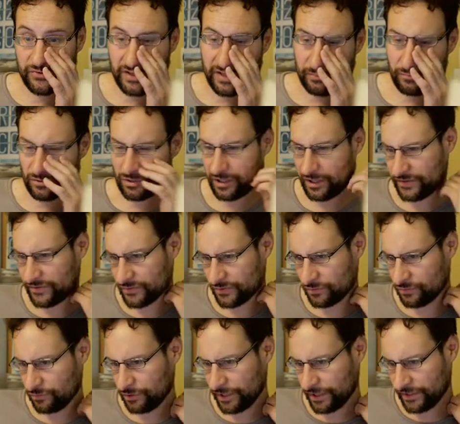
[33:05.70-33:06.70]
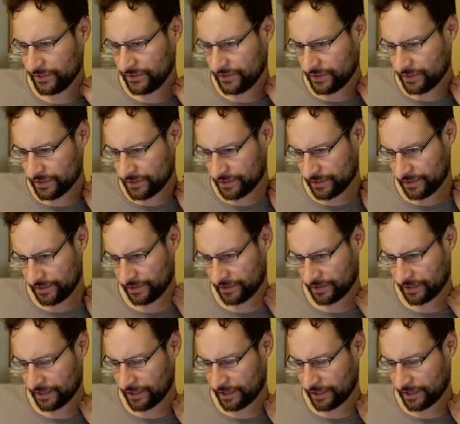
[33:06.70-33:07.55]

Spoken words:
they emulate the whole ATI?